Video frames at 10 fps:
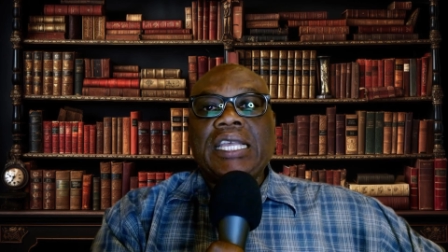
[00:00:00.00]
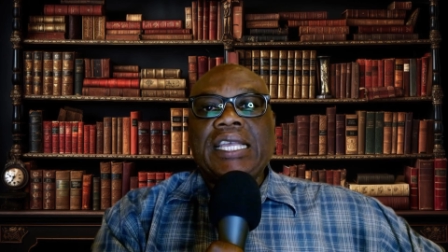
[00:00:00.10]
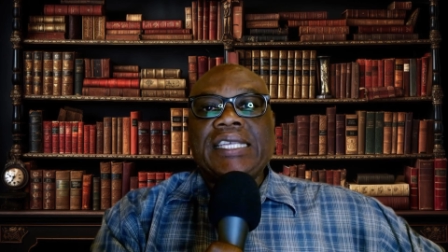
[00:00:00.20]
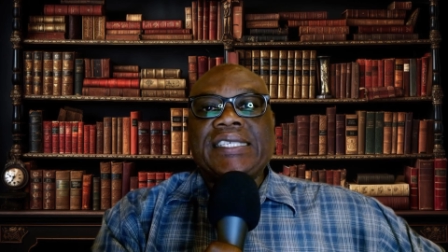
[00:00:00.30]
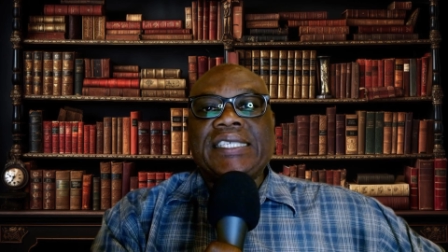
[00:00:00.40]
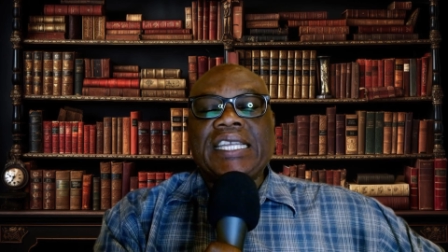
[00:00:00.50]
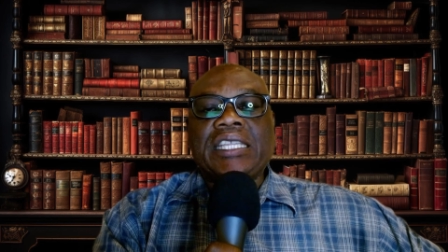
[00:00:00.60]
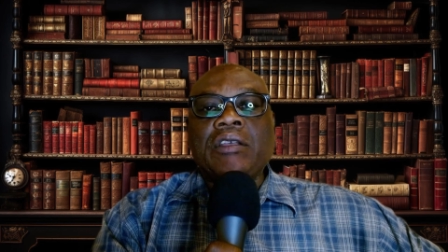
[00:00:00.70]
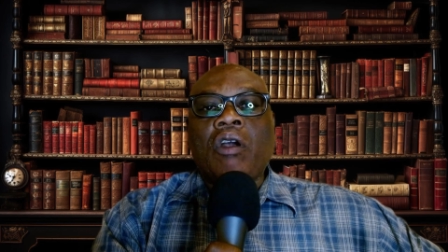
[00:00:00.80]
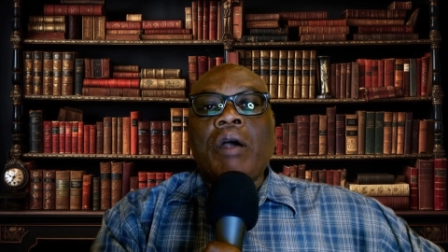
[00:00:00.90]
is set
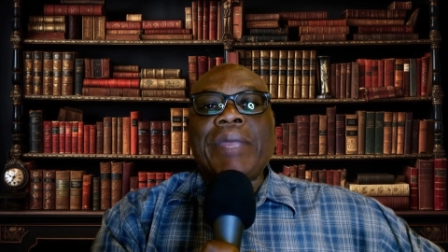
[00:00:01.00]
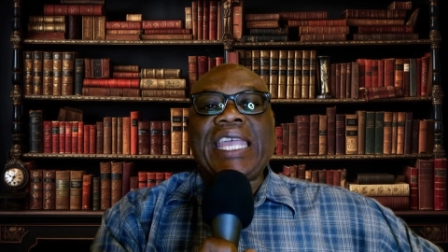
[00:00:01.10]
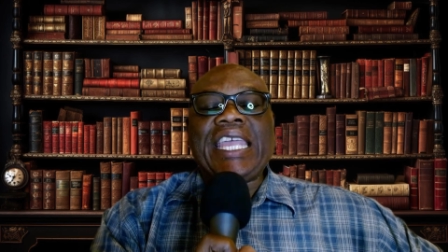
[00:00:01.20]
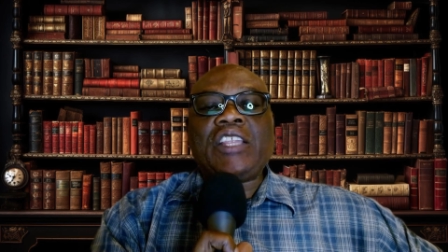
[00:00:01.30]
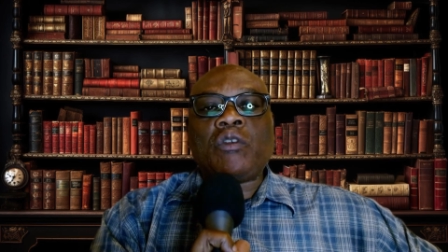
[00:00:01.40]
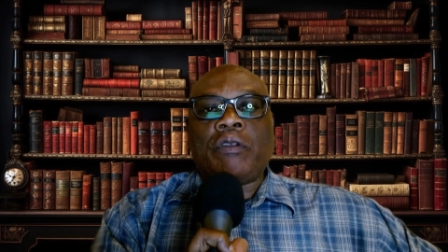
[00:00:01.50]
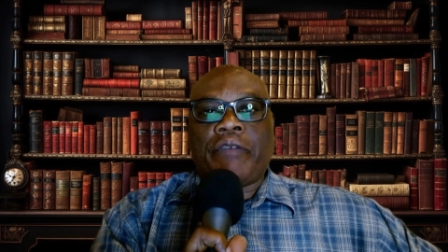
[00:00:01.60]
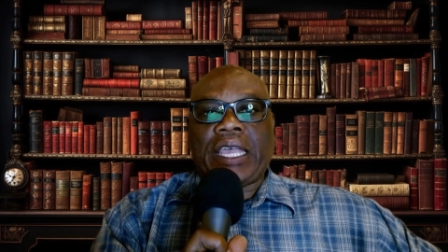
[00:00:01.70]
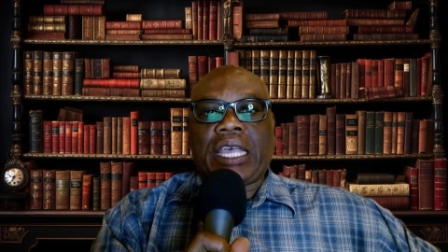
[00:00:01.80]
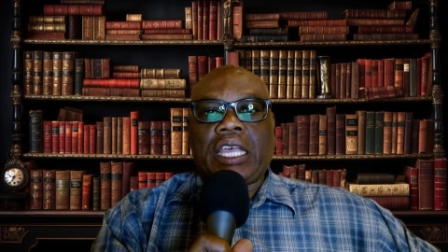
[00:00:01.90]
to come into
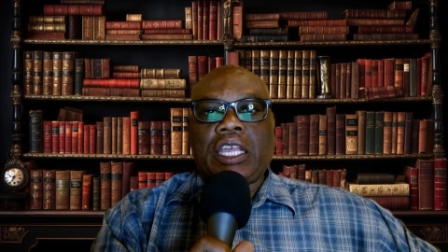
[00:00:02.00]
effect